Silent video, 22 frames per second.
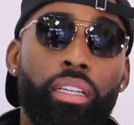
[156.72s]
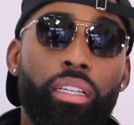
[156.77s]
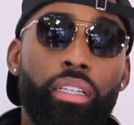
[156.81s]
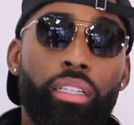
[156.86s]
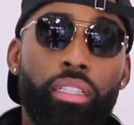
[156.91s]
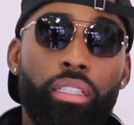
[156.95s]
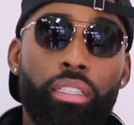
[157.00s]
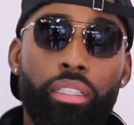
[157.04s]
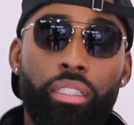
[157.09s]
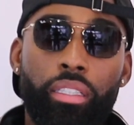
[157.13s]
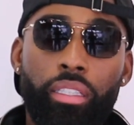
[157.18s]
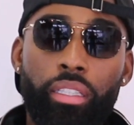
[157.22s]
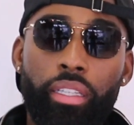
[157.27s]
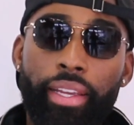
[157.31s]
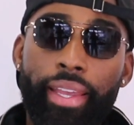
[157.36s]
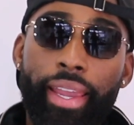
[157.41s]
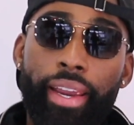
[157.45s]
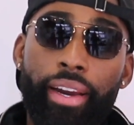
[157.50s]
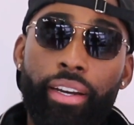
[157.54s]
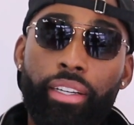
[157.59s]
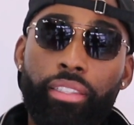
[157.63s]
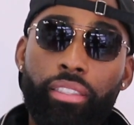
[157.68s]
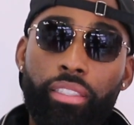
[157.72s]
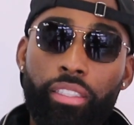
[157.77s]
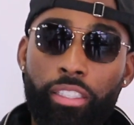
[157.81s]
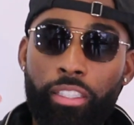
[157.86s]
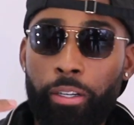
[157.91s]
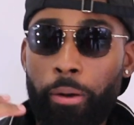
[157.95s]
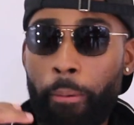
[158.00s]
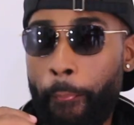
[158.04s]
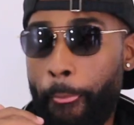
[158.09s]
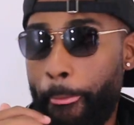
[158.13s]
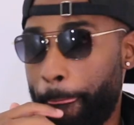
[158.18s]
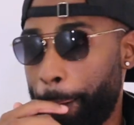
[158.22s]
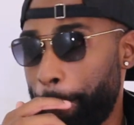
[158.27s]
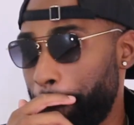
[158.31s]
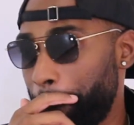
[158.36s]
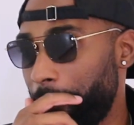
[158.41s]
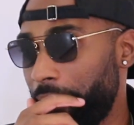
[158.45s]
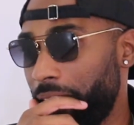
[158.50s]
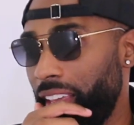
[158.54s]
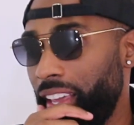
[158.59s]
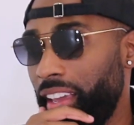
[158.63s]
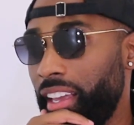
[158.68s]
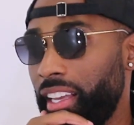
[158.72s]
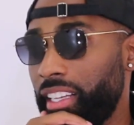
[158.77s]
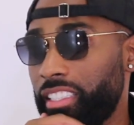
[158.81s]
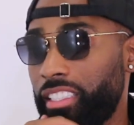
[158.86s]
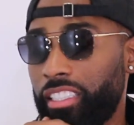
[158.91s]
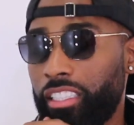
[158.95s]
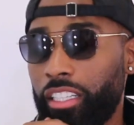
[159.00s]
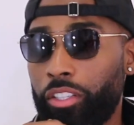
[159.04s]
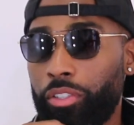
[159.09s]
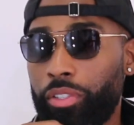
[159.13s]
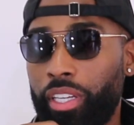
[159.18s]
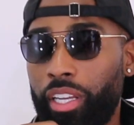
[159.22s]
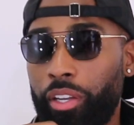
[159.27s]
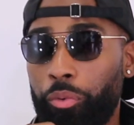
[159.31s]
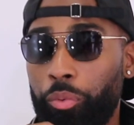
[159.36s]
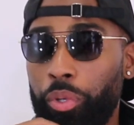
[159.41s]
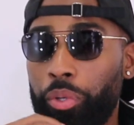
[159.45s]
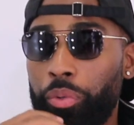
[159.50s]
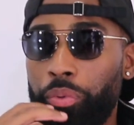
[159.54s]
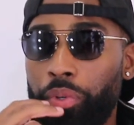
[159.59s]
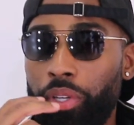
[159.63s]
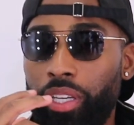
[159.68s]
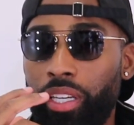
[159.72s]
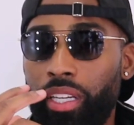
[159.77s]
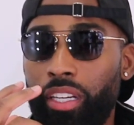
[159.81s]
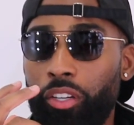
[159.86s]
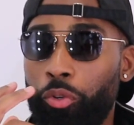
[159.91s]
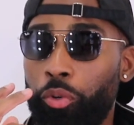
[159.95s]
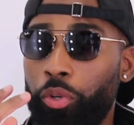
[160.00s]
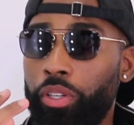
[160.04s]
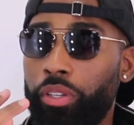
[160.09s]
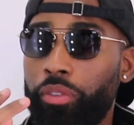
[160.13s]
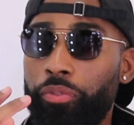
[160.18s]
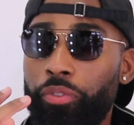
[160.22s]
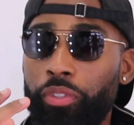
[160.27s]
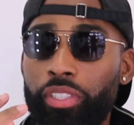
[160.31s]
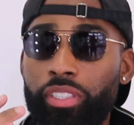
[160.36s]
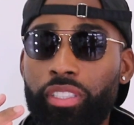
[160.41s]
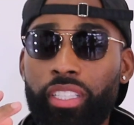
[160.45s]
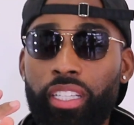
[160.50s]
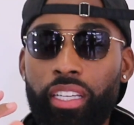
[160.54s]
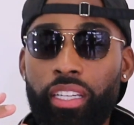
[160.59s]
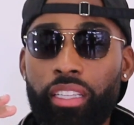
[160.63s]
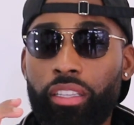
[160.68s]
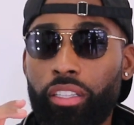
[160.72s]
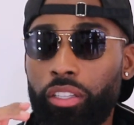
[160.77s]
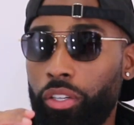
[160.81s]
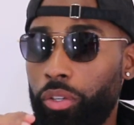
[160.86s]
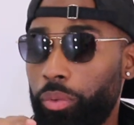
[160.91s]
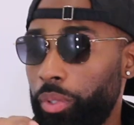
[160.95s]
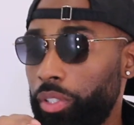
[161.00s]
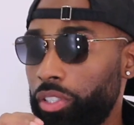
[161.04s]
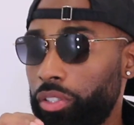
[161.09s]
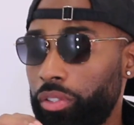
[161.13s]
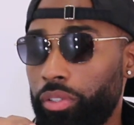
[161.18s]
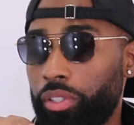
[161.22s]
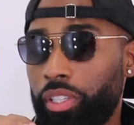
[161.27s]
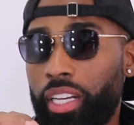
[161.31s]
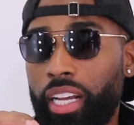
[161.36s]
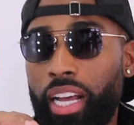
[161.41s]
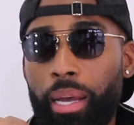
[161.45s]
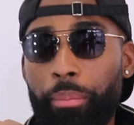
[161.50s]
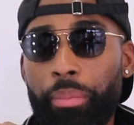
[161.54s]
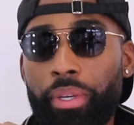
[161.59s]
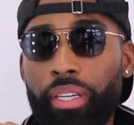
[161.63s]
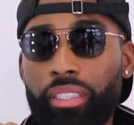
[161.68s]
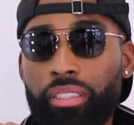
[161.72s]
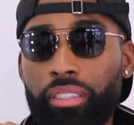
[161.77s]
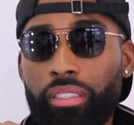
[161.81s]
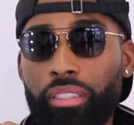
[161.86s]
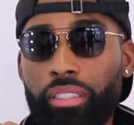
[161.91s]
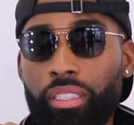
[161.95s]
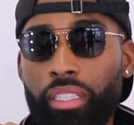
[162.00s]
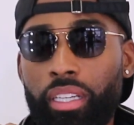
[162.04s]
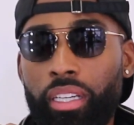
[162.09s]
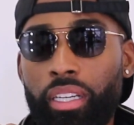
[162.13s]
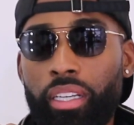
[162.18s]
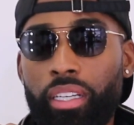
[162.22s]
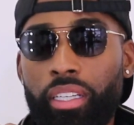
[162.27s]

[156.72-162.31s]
the character, and Sony, and we, in order for us to get the original comics,